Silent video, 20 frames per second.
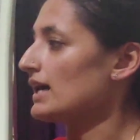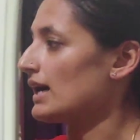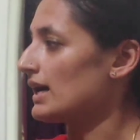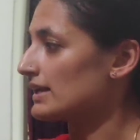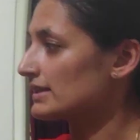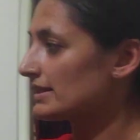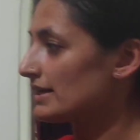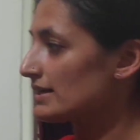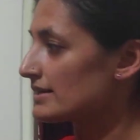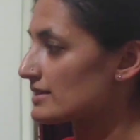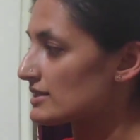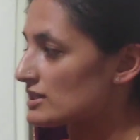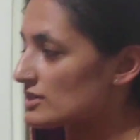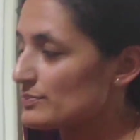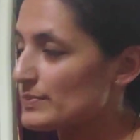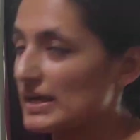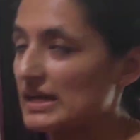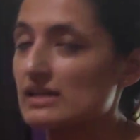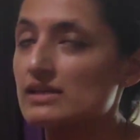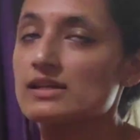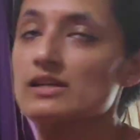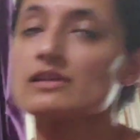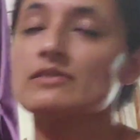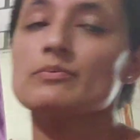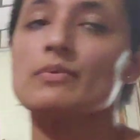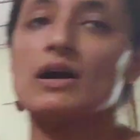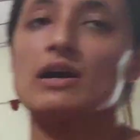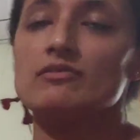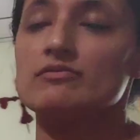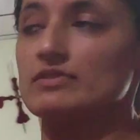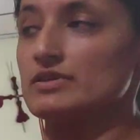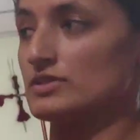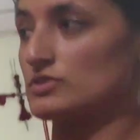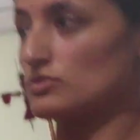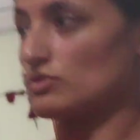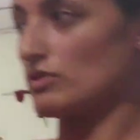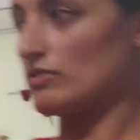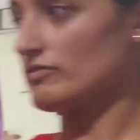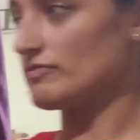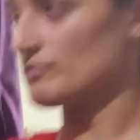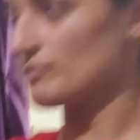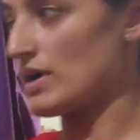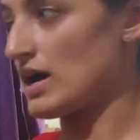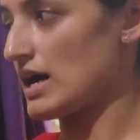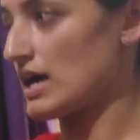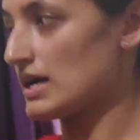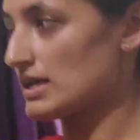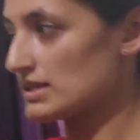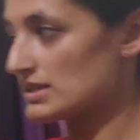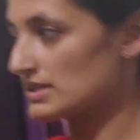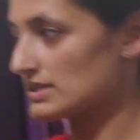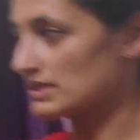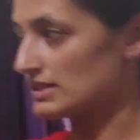are the respective powers of mass,